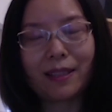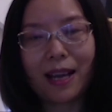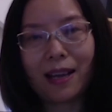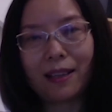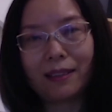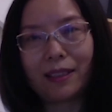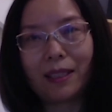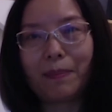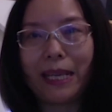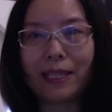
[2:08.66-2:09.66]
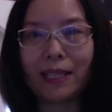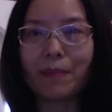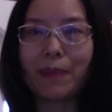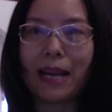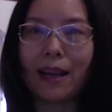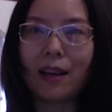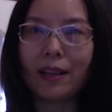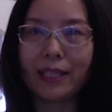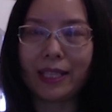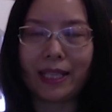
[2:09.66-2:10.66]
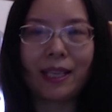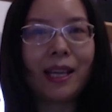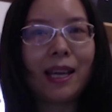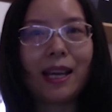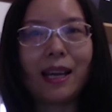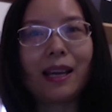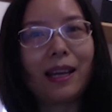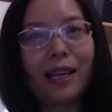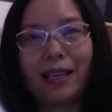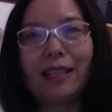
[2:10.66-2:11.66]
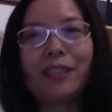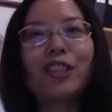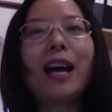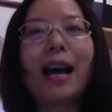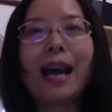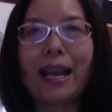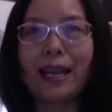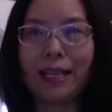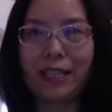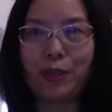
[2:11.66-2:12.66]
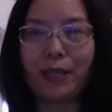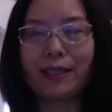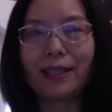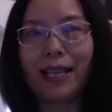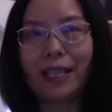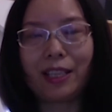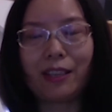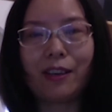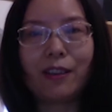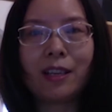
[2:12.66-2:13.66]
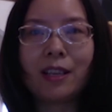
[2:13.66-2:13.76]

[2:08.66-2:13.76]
on the basic biology. Uh, it is highly translational.